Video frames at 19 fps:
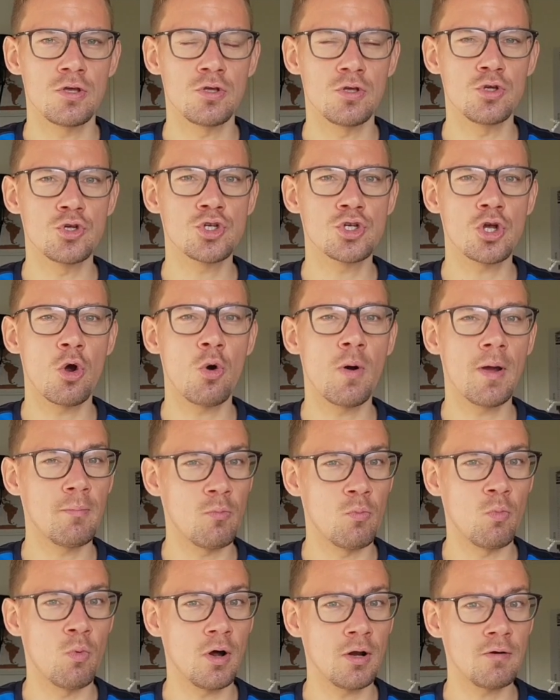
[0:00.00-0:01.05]
you show
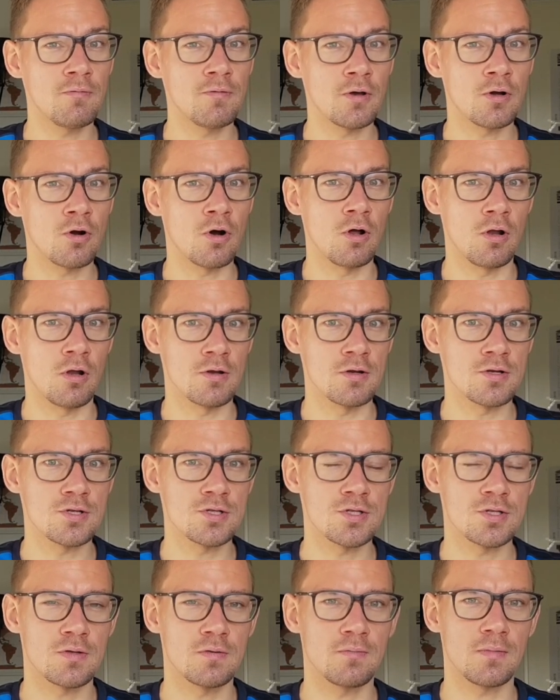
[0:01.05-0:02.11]
him one of the
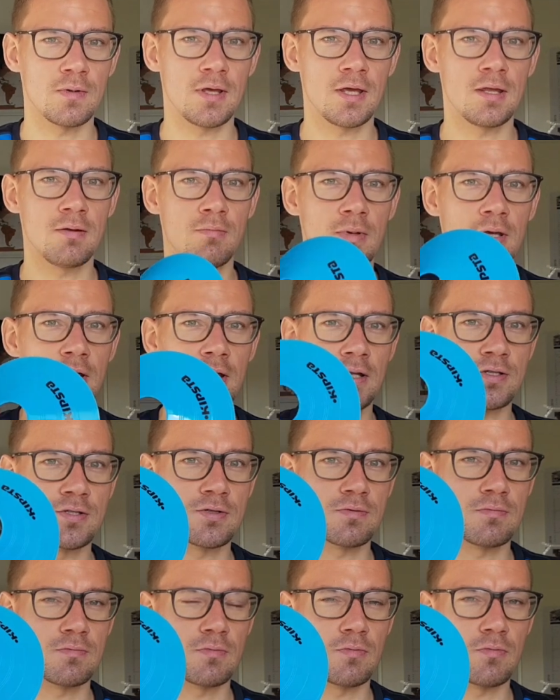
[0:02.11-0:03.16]
colors. It
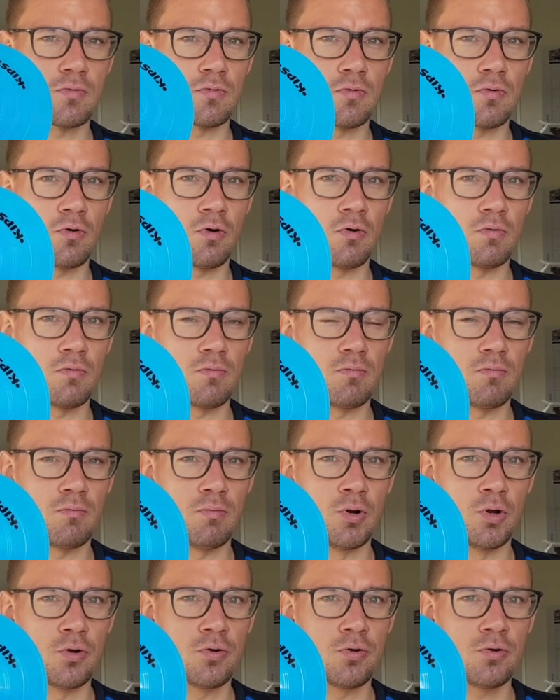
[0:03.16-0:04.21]
means
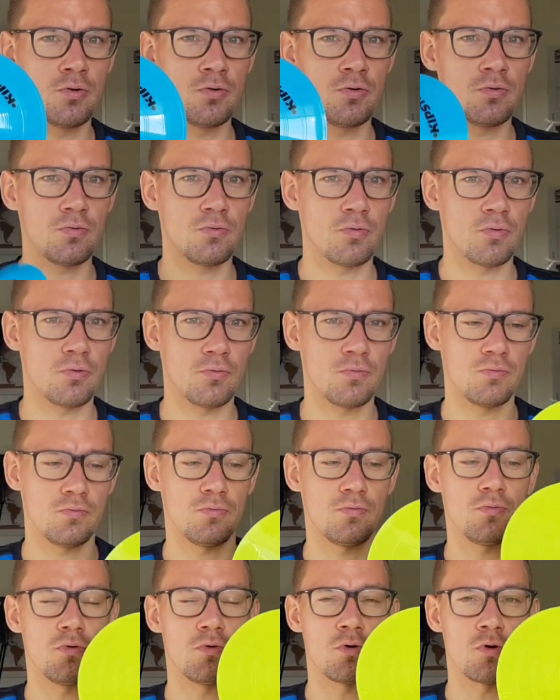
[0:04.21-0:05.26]
blue
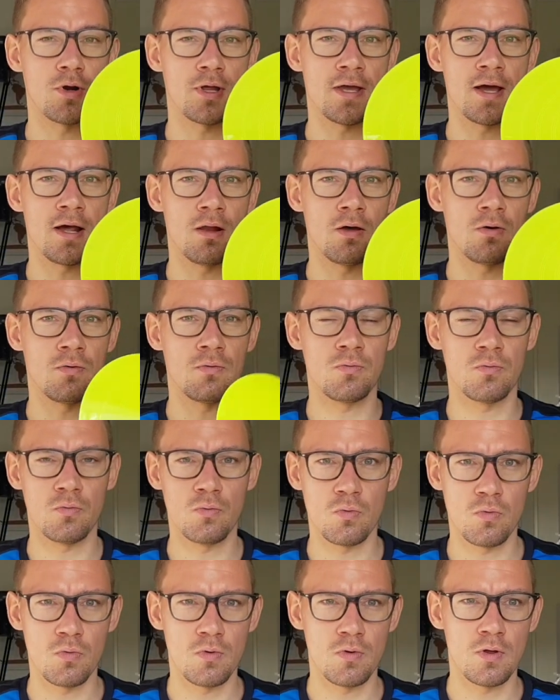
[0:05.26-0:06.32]
or yellow.
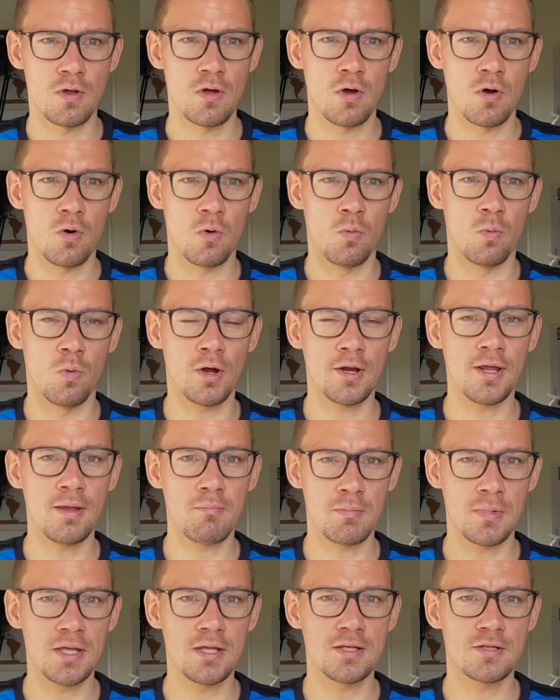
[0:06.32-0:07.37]
What it
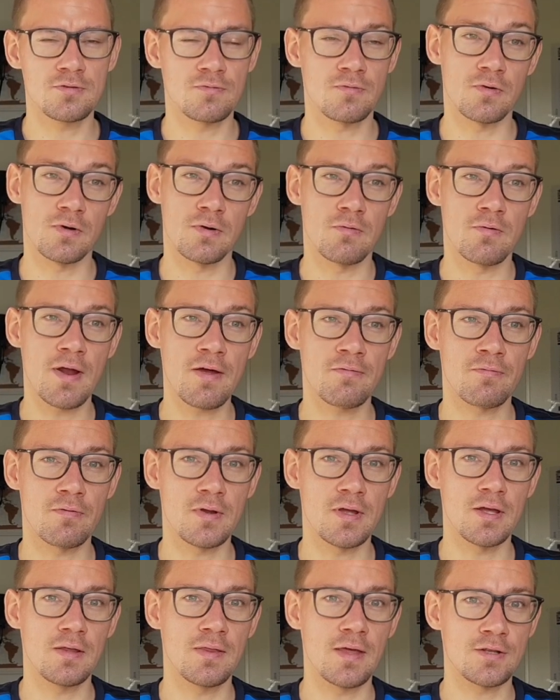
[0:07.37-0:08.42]
means for the
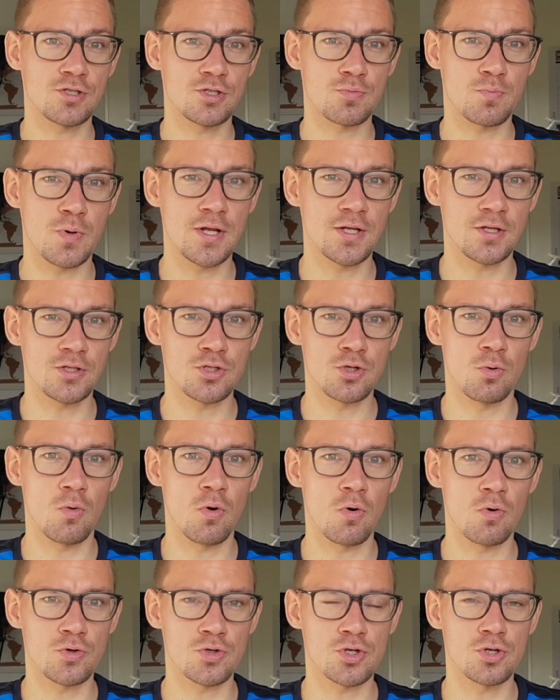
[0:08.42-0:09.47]
referee that's sprinting
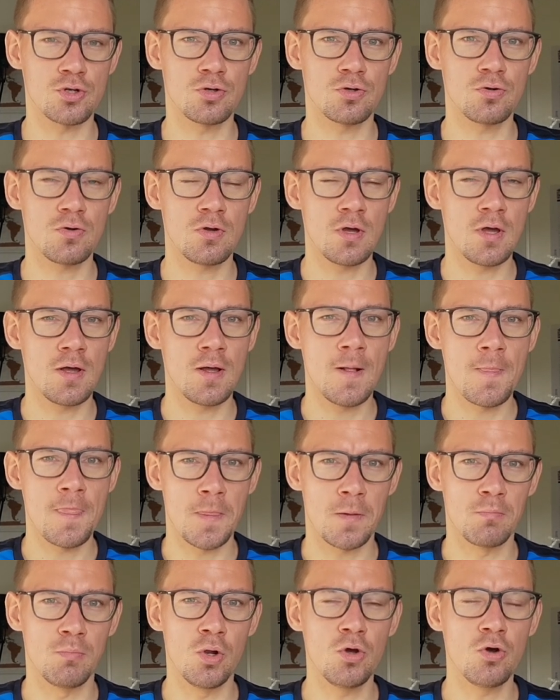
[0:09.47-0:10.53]
towards you,
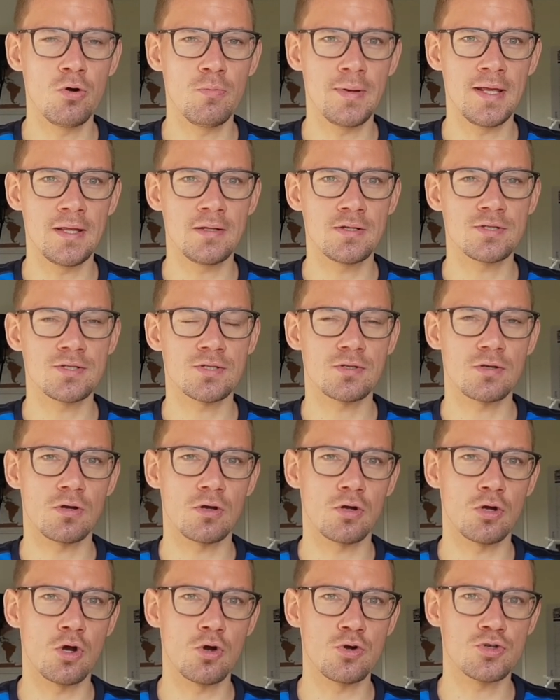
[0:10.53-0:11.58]
blue means
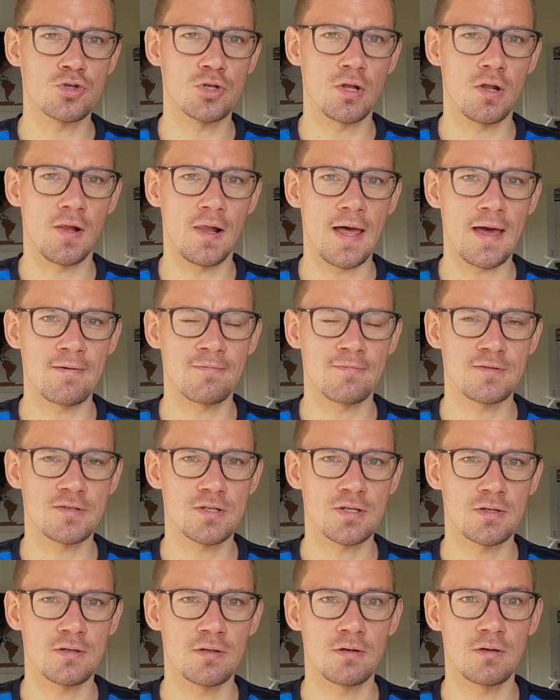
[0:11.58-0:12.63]
go to the
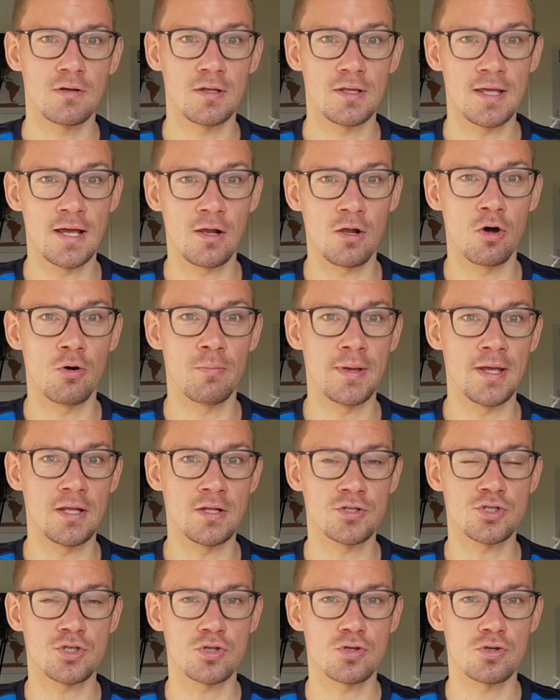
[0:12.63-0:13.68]
left. Yellow
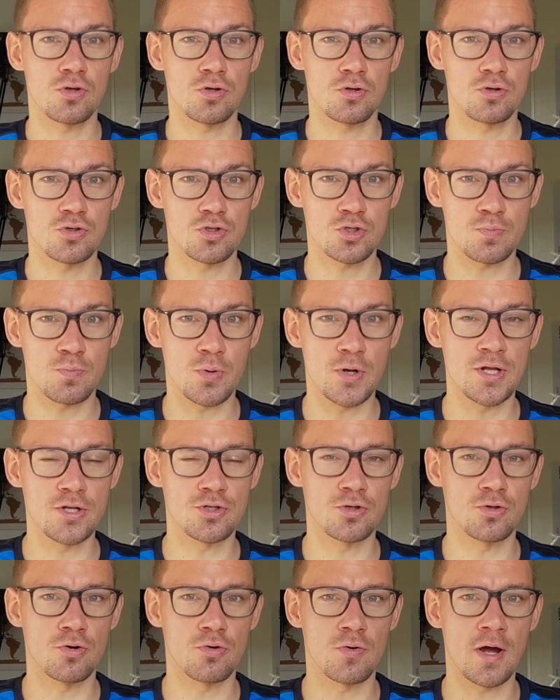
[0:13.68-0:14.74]
means sprint
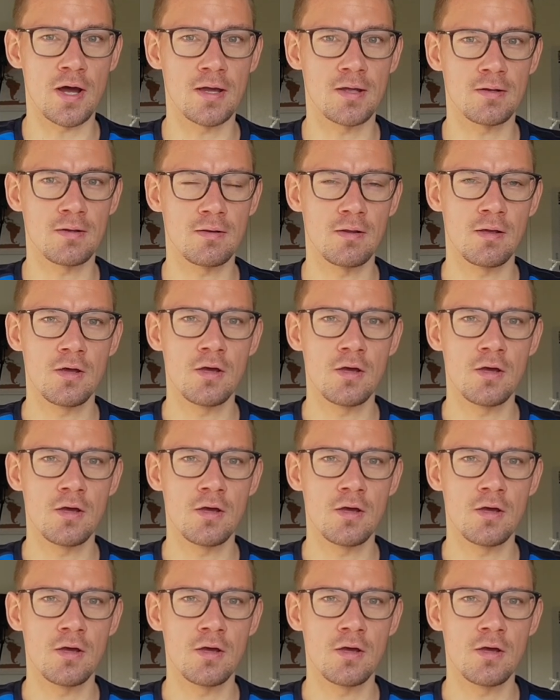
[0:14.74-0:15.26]
to the right.